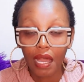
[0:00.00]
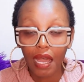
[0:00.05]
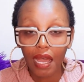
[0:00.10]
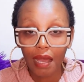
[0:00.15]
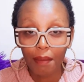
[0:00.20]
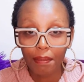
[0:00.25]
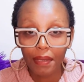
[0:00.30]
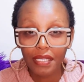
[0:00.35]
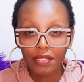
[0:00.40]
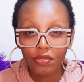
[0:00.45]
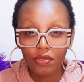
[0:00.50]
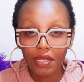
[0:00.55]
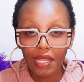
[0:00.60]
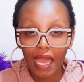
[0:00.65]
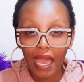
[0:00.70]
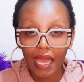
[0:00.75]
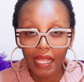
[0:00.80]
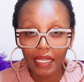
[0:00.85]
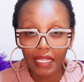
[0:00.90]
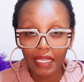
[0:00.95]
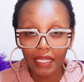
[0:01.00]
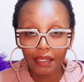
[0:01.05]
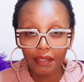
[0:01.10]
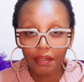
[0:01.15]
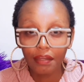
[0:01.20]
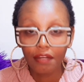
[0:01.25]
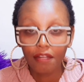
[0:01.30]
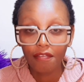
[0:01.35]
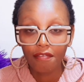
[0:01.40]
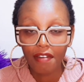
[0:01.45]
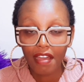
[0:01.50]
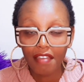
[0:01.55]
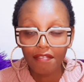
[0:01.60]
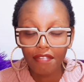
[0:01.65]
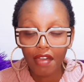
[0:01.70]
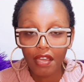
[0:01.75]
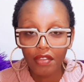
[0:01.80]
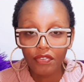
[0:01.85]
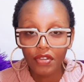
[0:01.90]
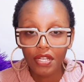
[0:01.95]
a person earning
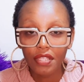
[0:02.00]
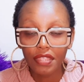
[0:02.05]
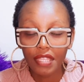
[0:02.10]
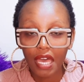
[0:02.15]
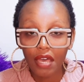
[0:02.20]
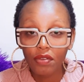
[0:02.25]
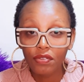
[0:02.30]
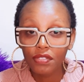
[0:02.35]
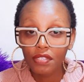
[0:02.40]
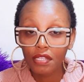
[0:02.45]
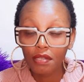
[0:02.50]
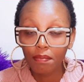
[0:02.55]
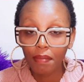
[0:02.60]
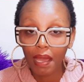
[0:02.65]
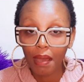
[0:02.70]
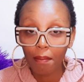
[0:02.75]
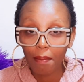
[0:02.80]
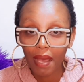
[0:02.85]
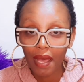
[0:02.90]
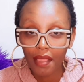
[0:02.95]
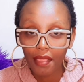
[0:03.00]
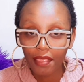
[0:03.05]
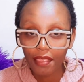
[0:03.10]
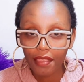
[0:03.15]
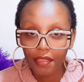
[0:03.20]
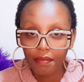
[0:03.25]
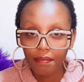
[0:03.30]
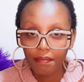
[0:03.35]
500,000 per month